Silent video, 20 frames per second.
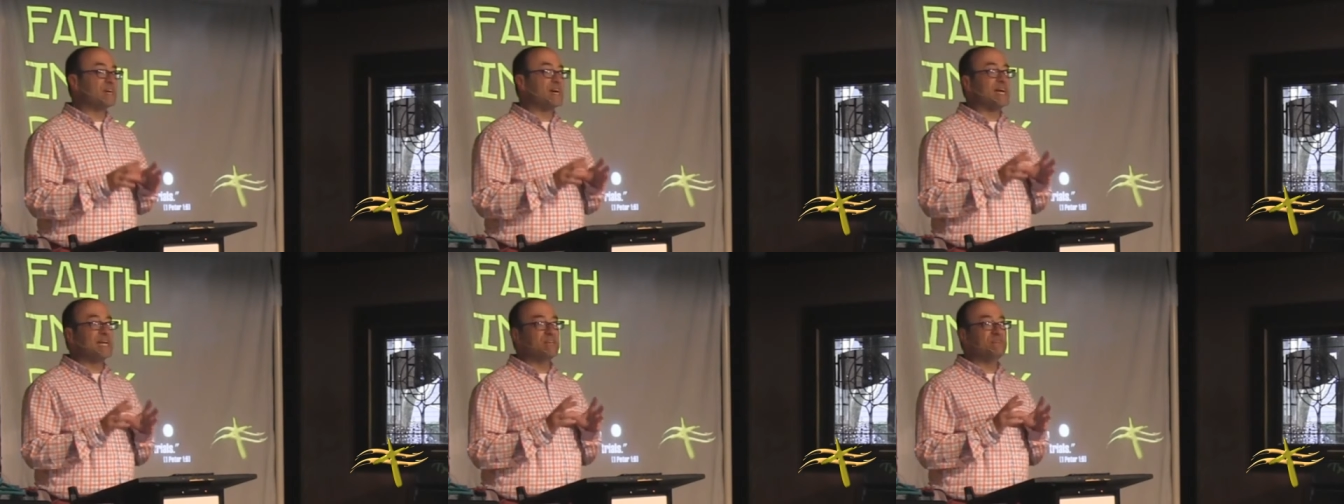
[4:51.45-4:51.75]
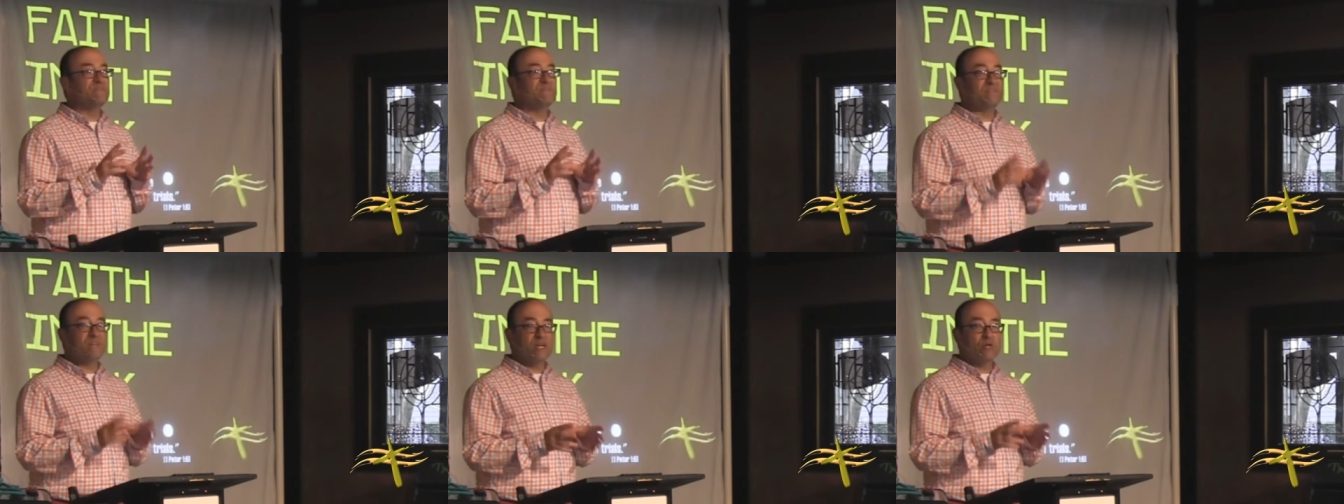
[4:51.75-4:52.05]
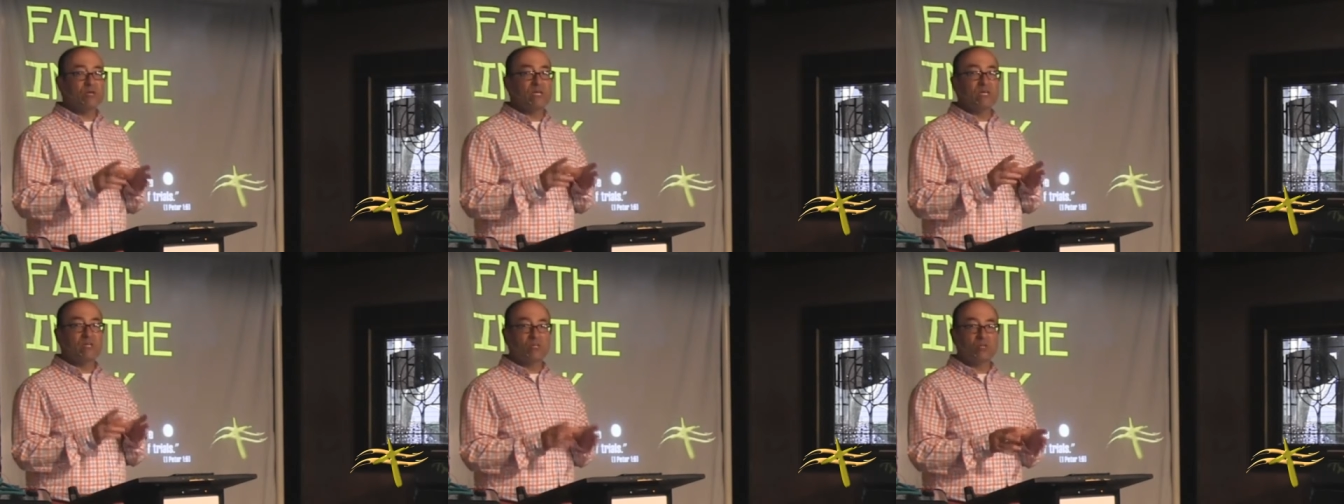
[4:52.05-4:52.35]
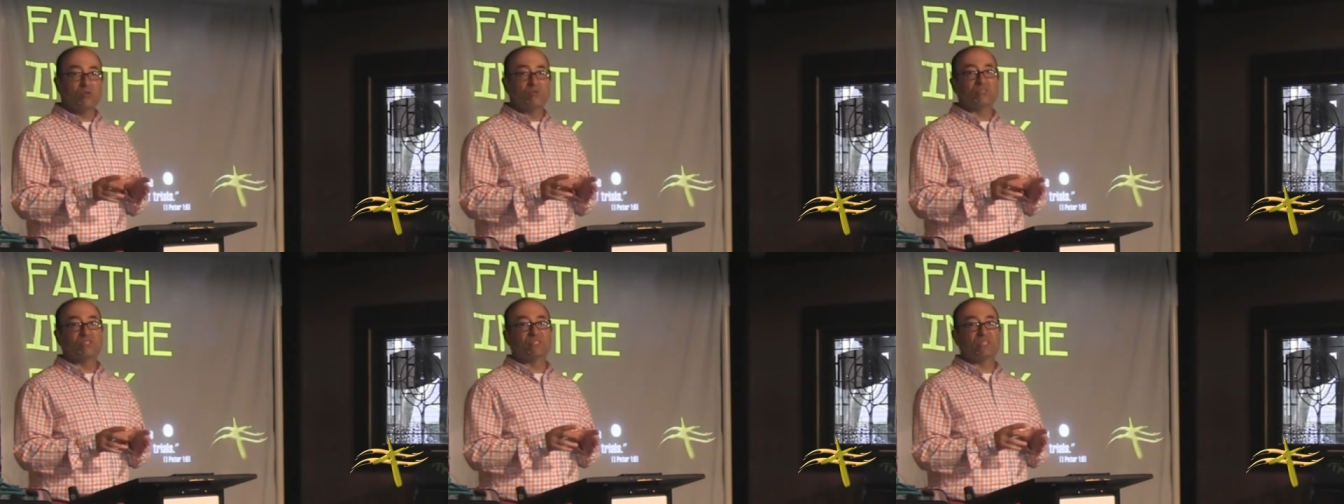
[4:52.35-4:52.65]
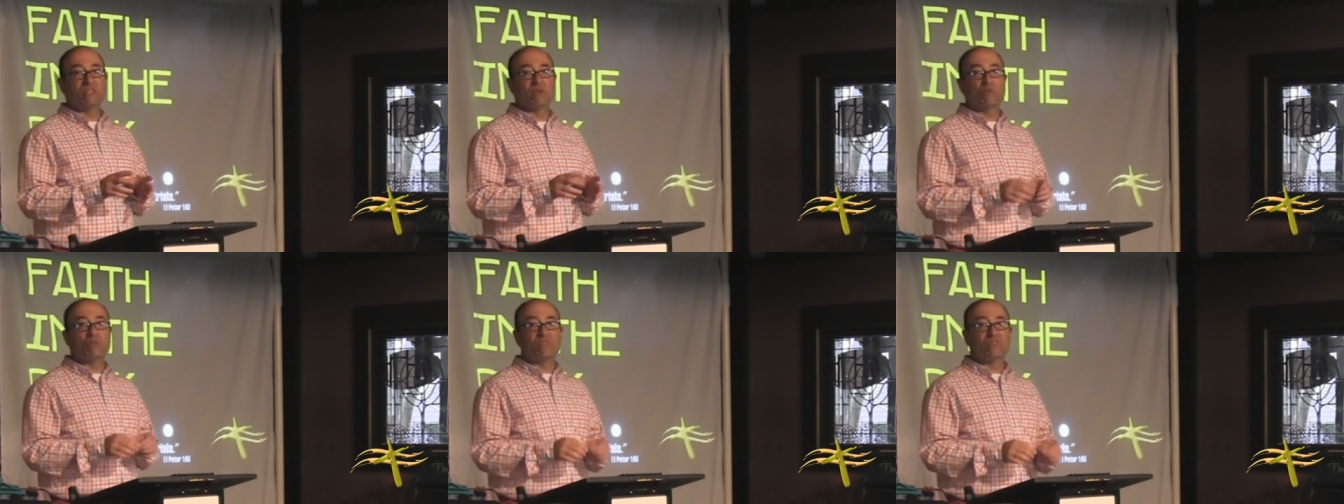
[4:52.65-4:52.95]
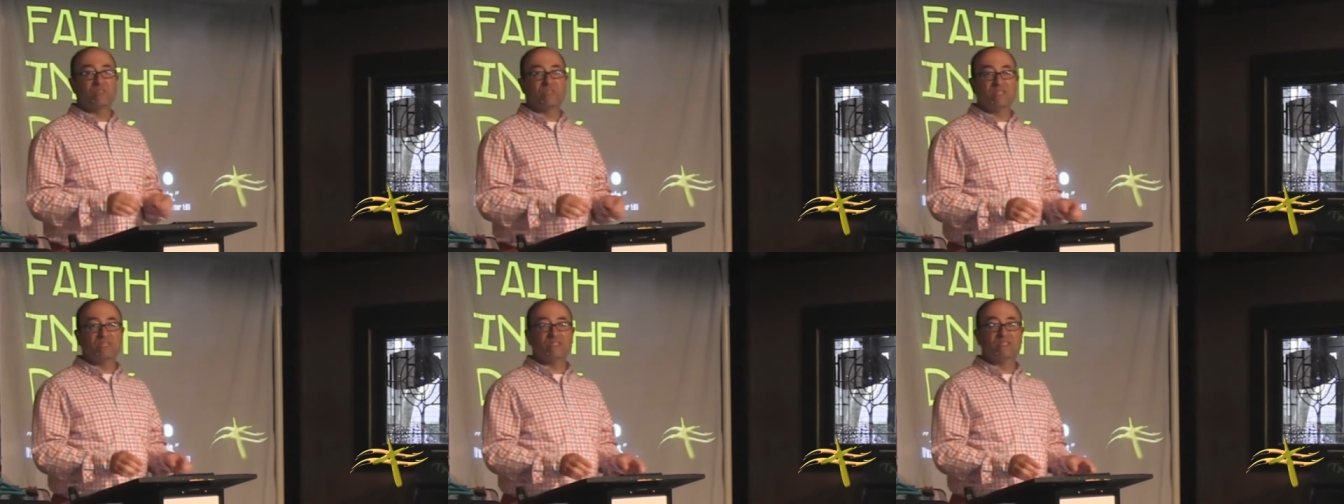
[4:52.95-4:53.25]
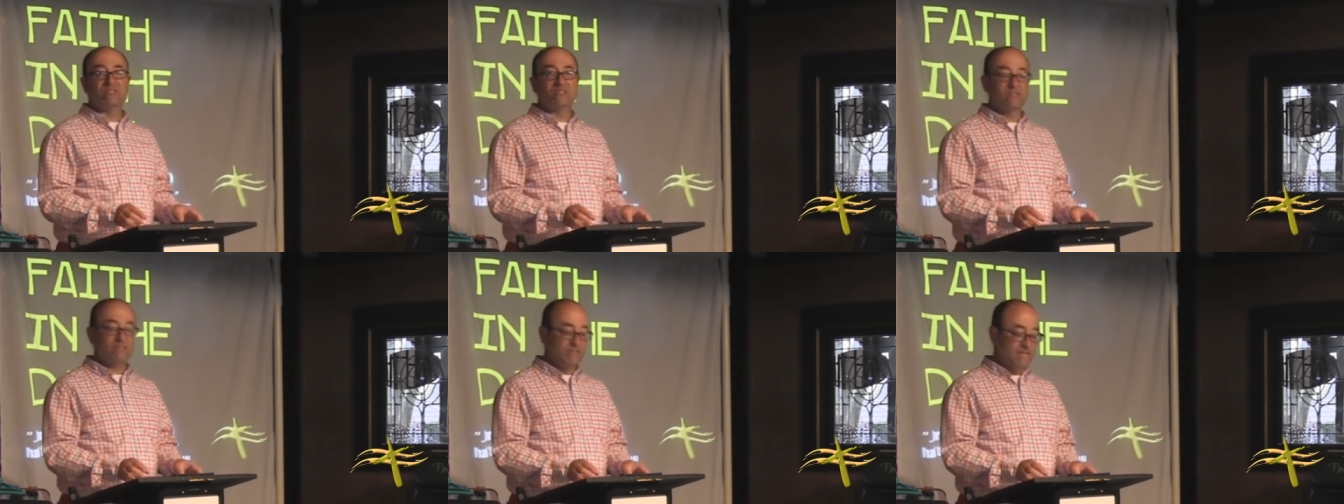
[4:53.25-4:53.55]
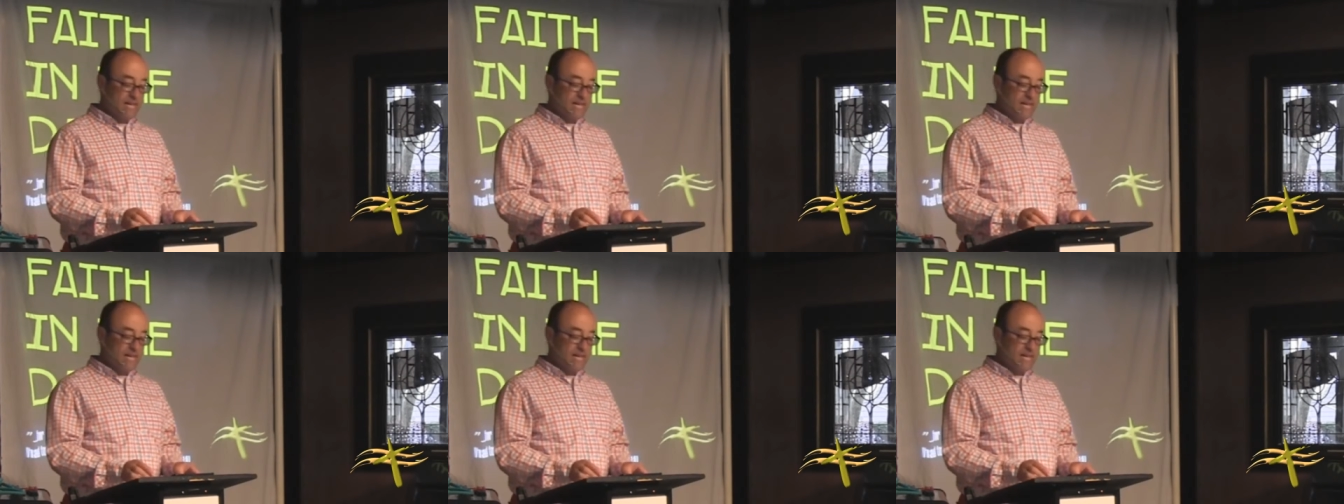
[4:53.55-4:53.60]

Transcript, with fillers: tied very closely with this